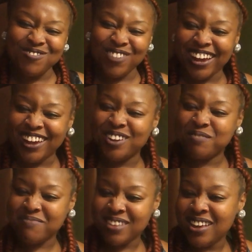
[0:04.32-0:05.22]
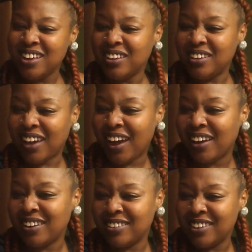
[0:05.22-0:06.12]
Ram
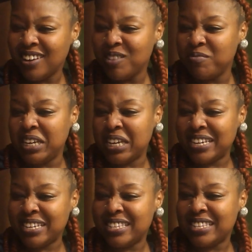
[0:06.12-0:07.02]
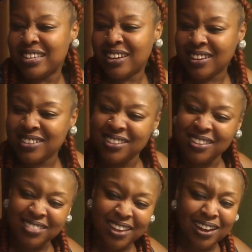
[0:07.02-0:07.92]
gang. We in this in this
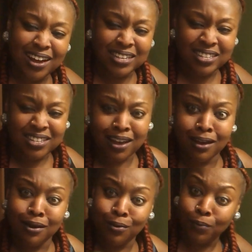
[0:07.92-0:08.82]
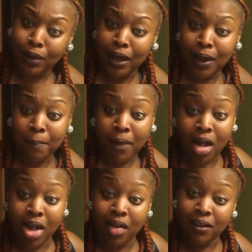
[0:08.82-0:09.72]
thing I say up ram uh,
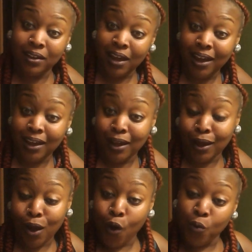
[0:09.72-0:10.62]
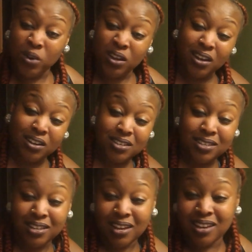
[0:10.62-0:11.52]
uh gang. We in
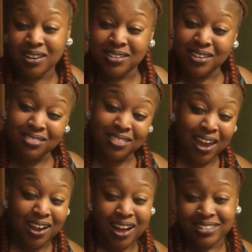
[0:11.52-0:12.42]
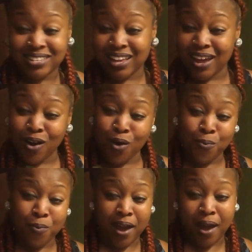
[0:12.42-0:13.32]
this in this thing I say
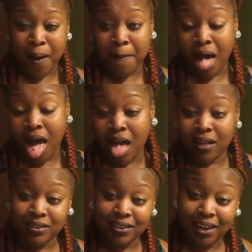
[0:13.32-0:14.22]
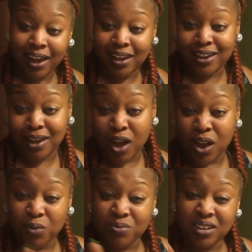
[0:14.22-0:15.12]
up ram uh, uh gang.
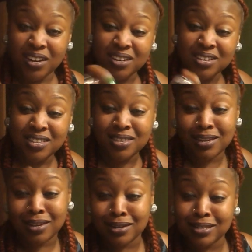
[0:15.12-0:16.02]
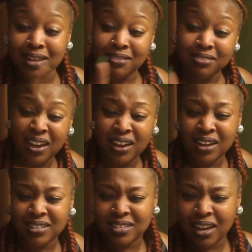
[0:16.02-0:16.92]
We in this in this thing
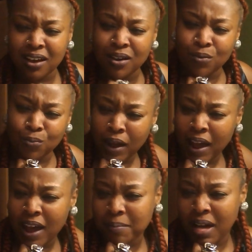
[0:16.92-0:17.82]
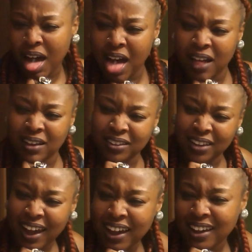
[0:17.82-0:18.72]
I say up ram uh, uh,
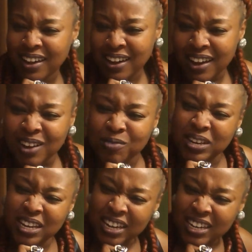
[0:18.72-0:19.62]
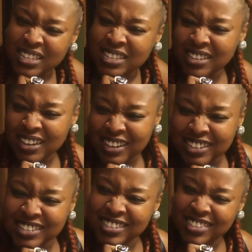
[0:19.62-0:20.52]
gang. We in this in
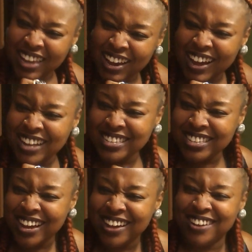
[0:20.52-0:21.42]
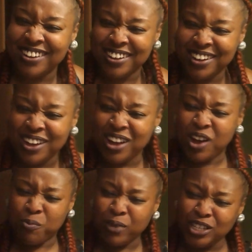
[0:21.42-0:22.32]
this thing I say uh
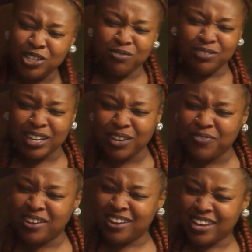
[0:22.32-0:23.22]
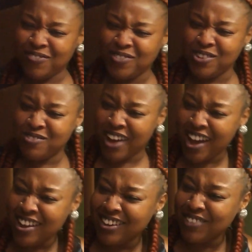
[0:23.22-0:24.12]
what you looking for if you
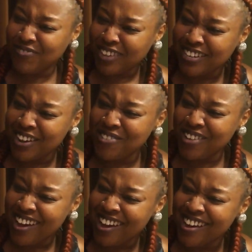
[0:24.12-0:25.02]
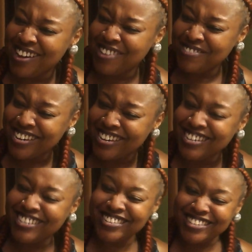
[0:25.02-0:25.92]
ain't looking for no
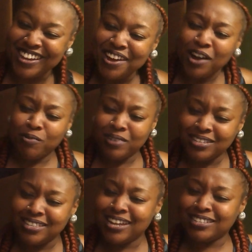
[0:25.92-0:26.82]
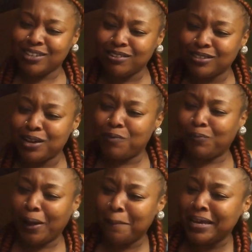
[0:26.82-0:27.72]
Aries? We stay turned
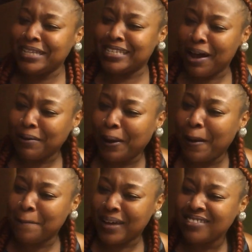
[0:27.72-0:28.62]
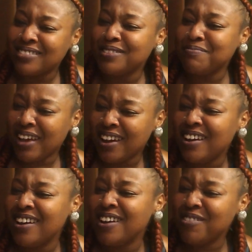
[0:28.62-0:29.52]
up, we be talking about them
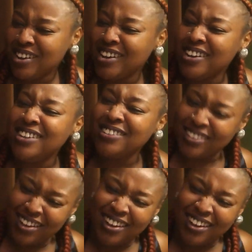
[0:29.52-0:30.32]
Aries.